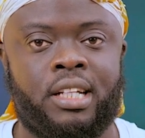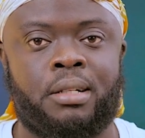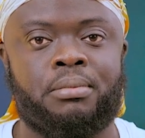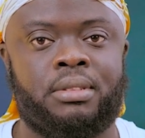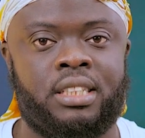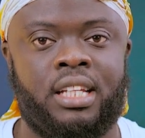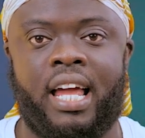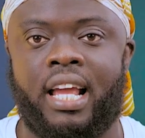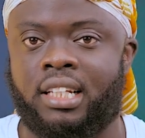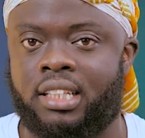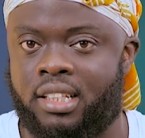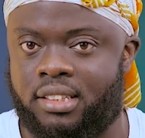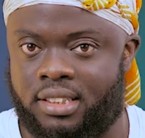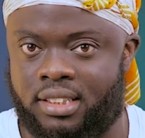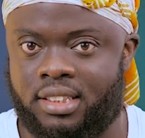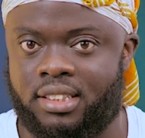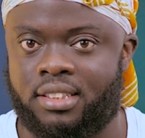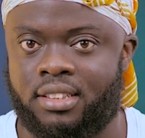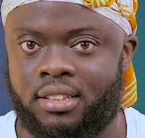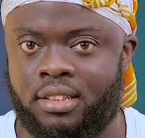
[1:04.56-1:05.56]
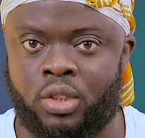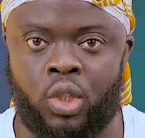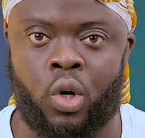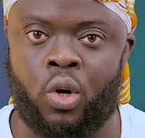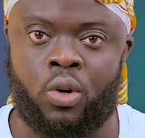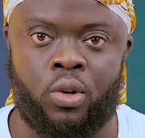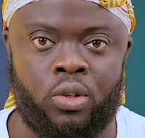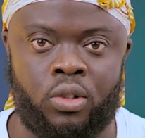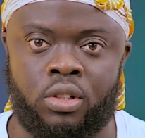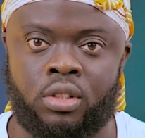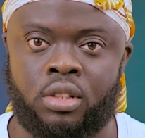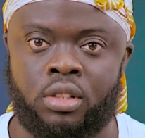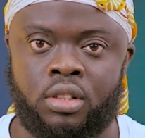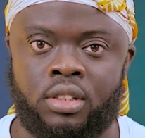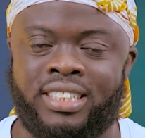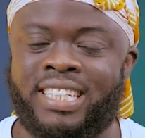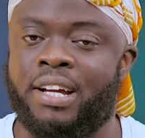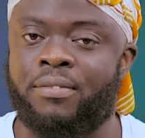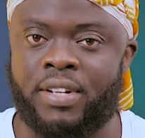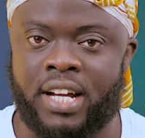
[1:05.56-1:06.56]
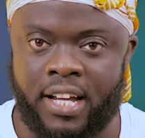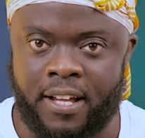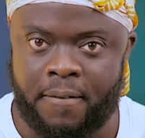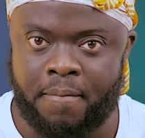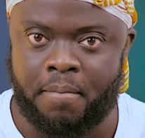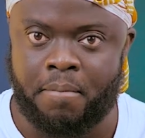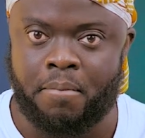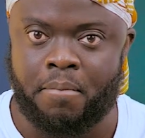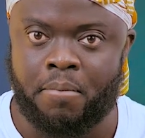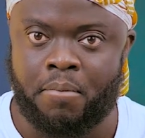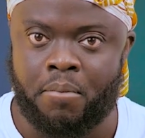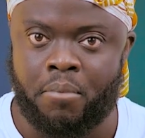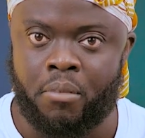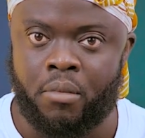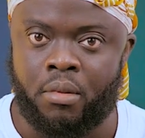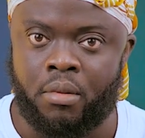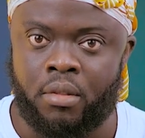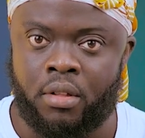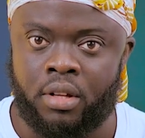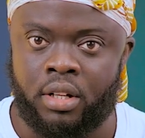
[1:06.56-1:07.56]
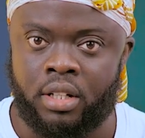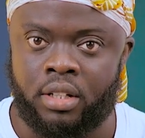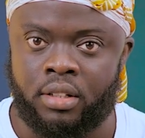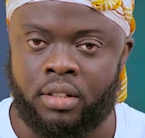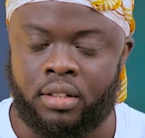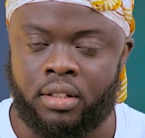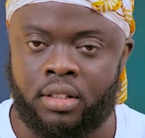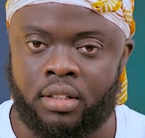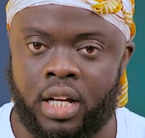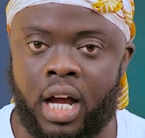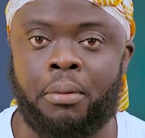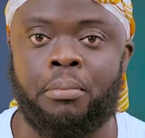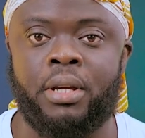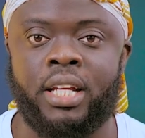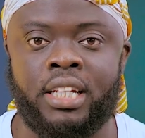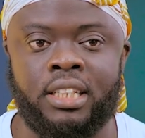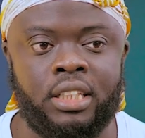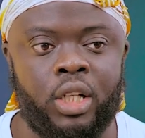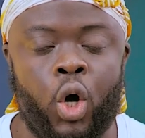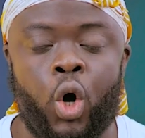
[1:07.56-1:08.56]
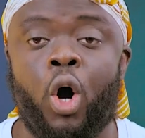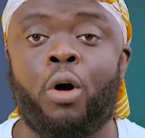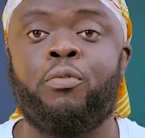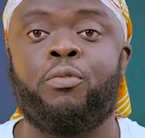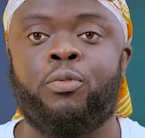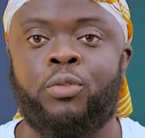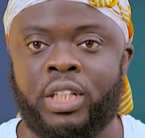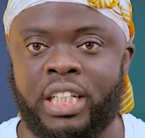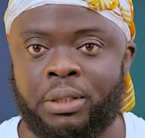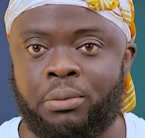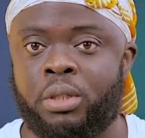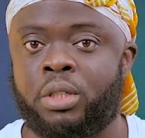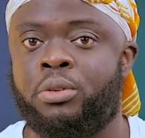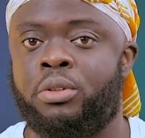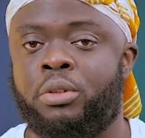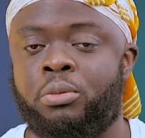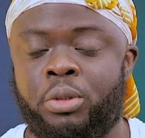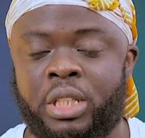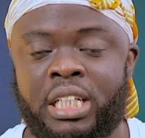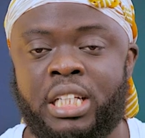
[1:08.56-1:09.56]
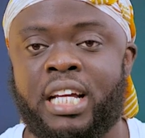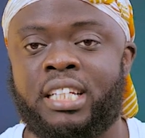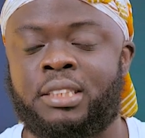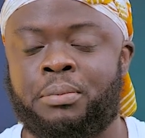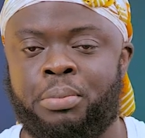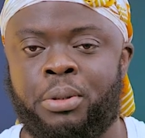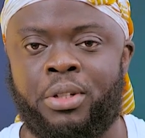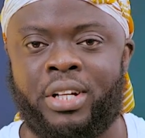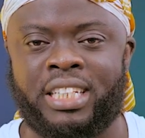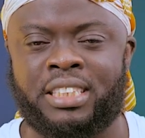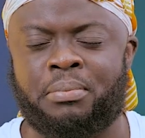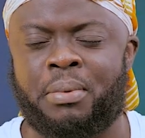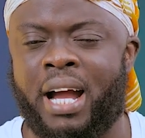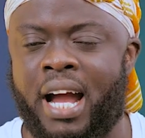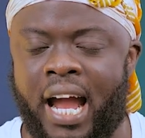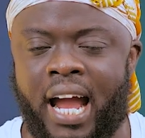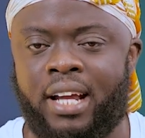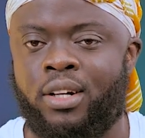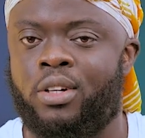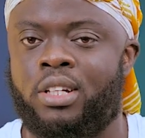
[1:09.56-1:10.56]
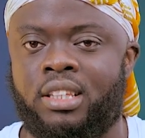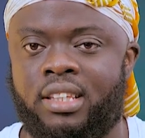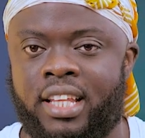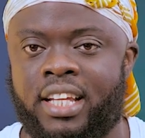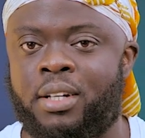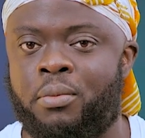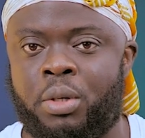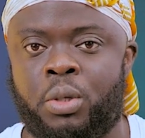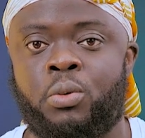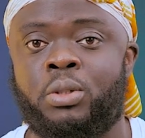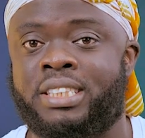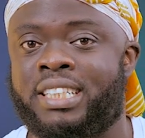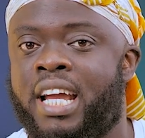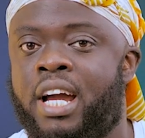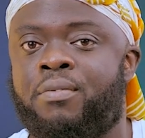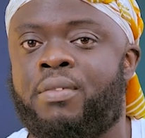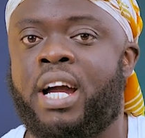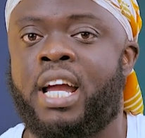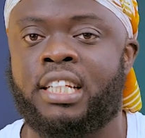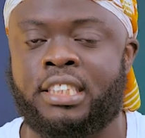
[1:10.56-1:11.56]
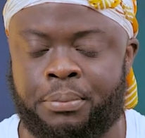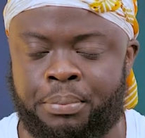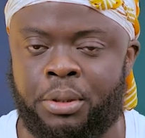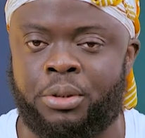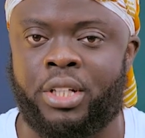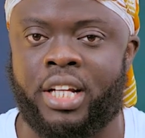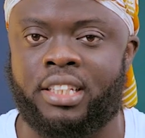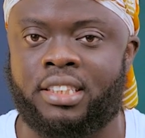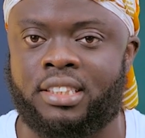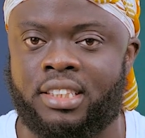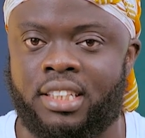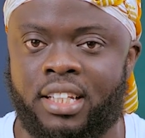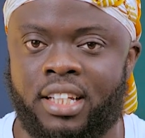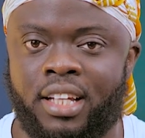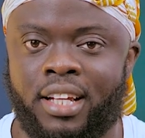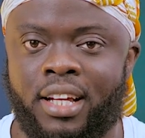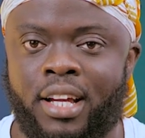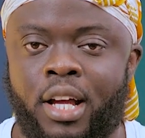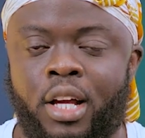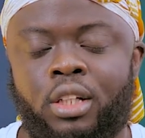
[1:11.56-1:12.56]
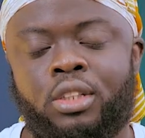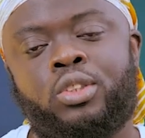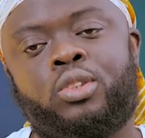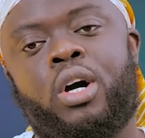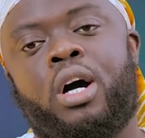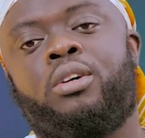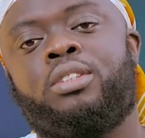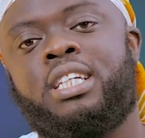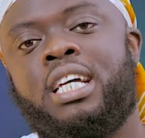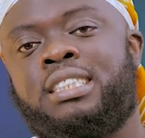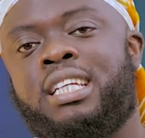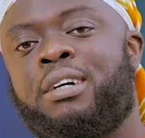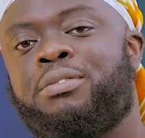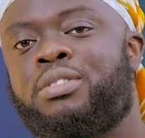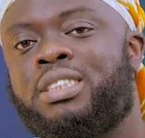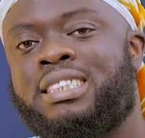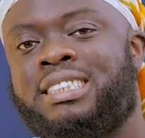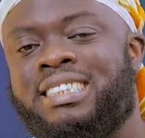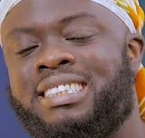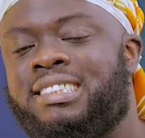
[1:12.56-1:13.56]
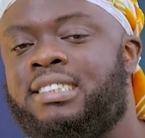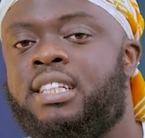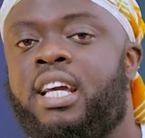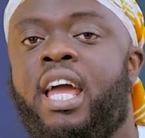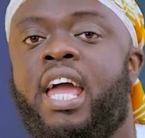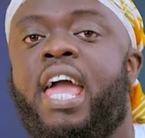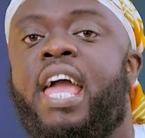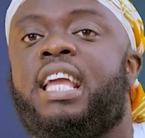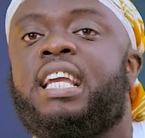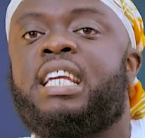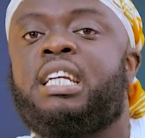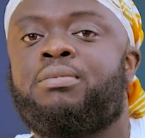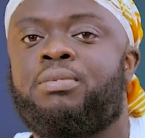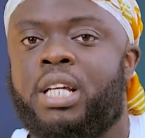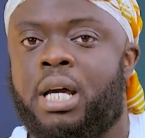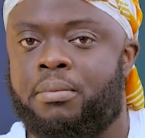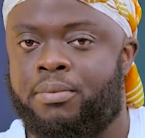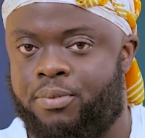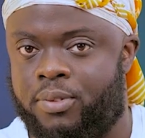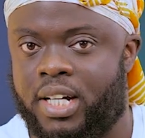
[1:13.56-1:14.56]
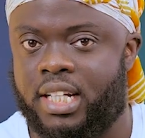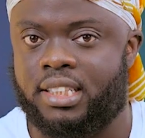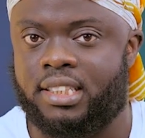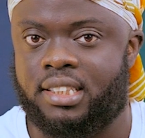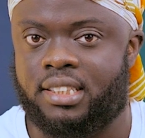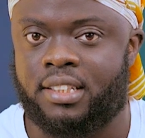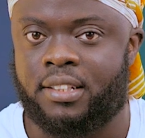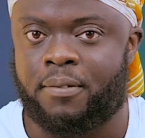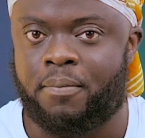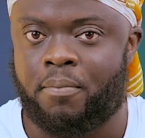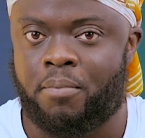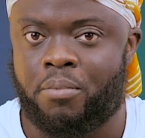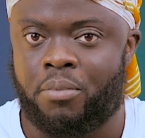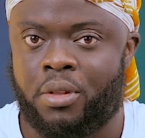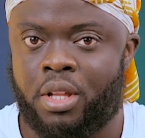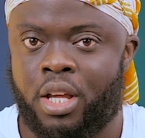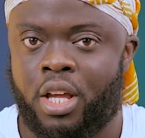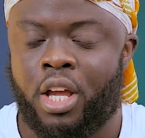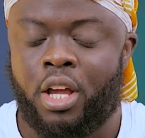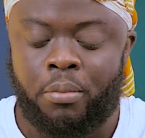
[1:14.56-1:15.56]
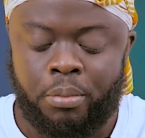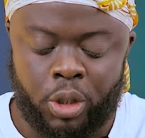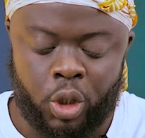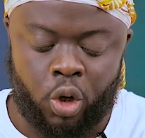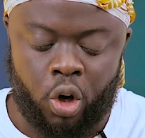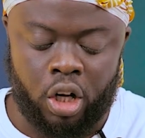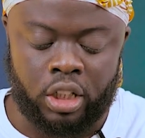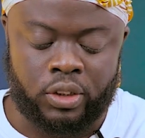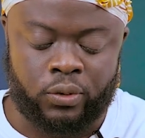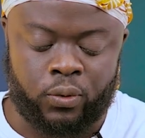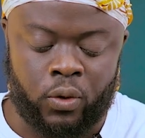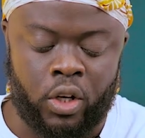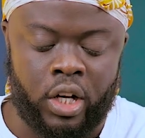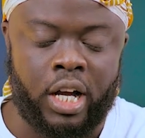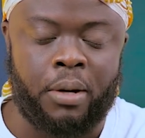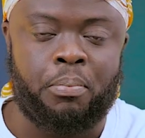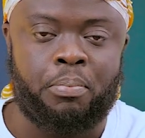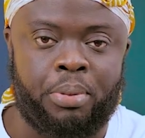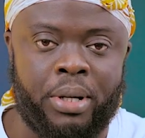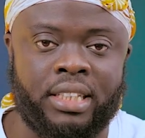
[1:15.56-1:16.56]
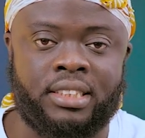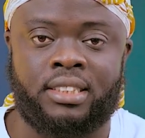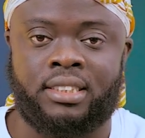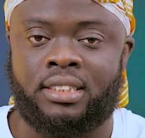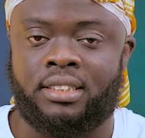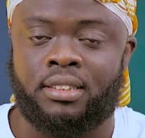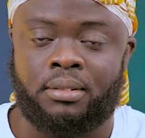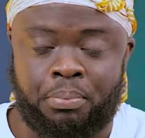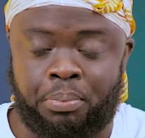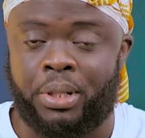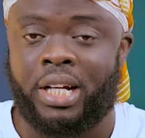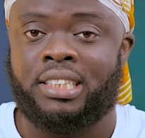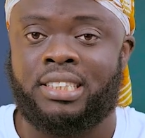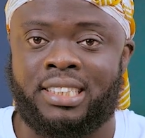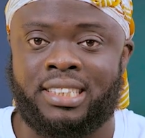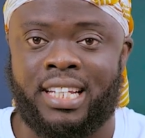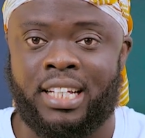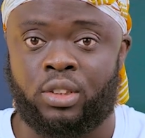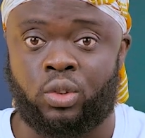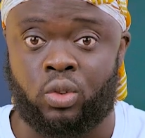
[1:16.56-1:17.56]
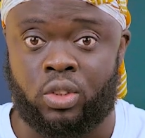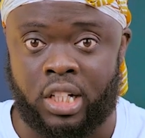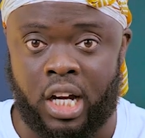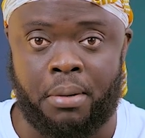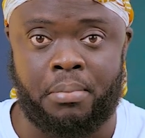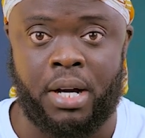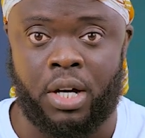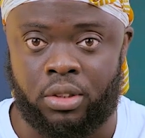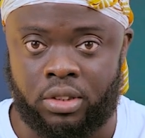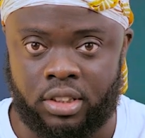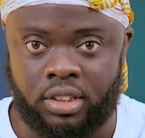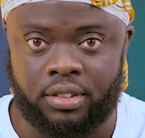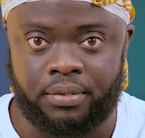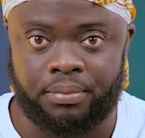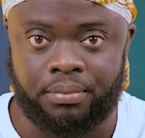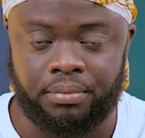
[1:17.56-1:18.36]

something like this. No. Never. I mean, hopefully we experience, but I don't think we would ever experience. So I'll just have to sit here and give them fans. Because for a president to come out